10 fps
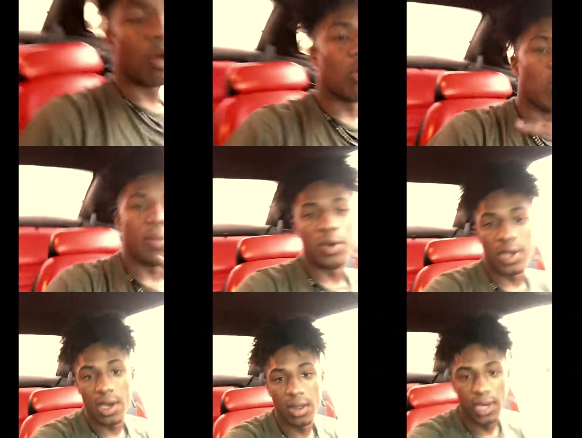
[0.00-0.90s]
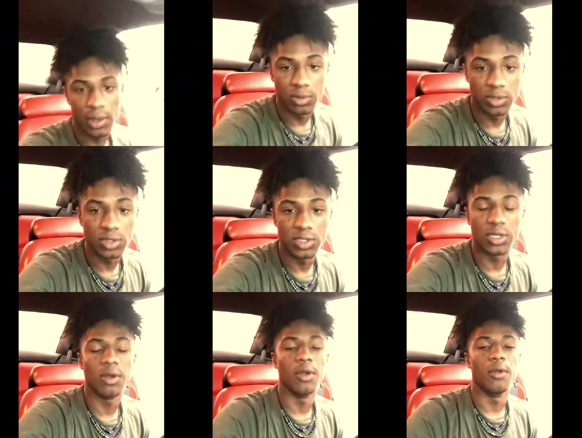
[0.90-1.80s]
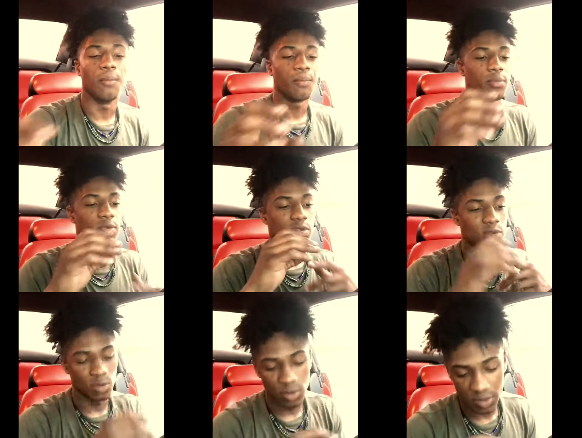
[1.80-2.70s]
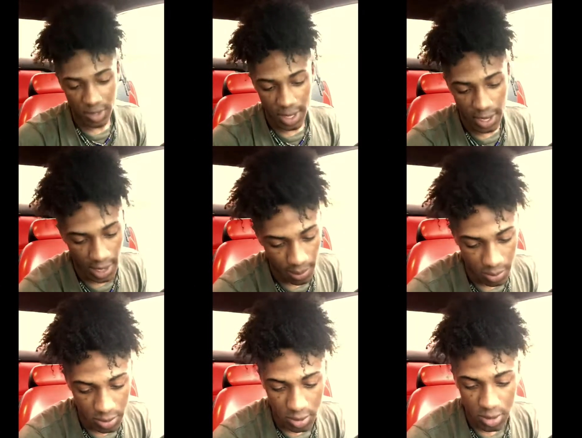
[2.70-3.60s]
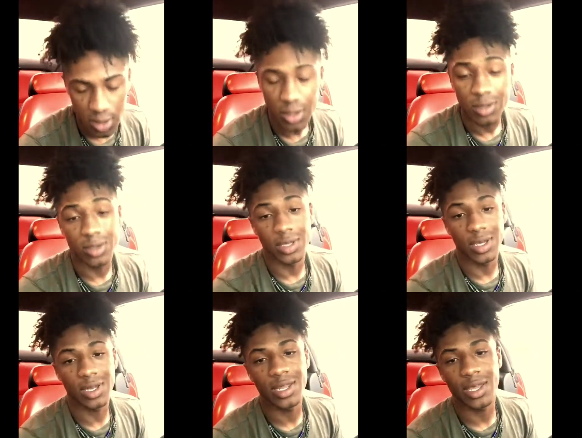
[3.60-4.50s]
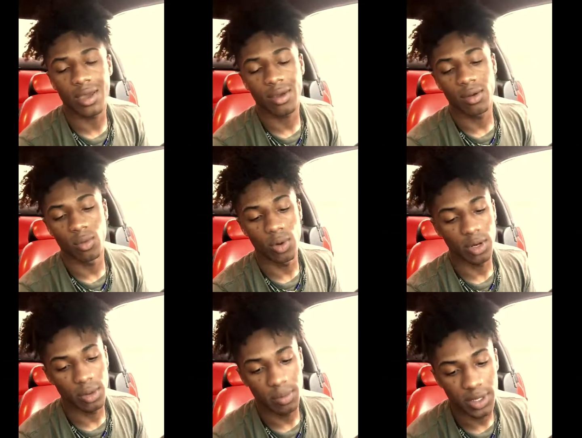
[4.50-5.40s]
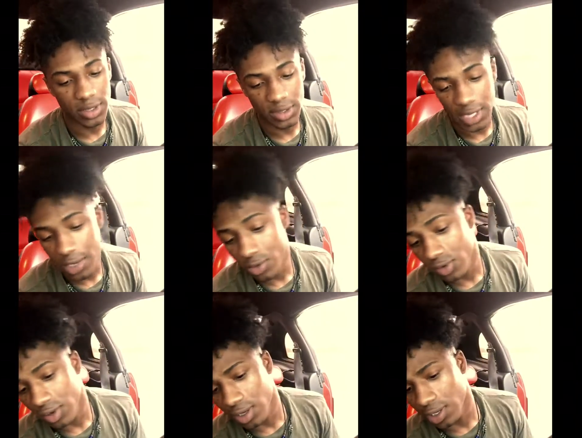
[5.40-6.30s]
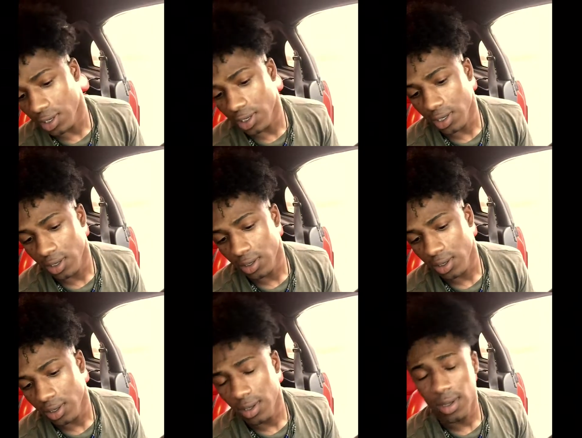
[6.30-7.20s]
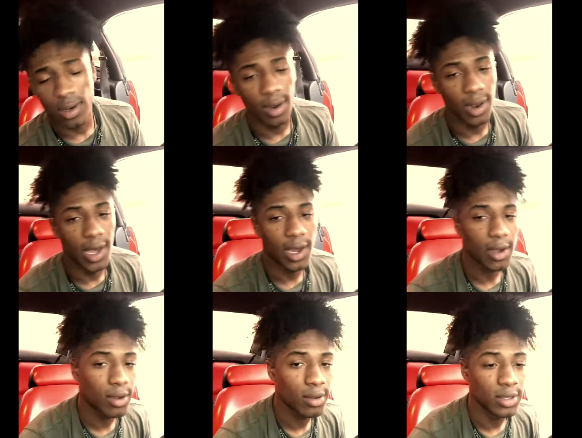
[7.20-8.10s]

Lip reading: go up and down like what you just heard. So once that happens, you can click one of the buttons. I usually click the lock.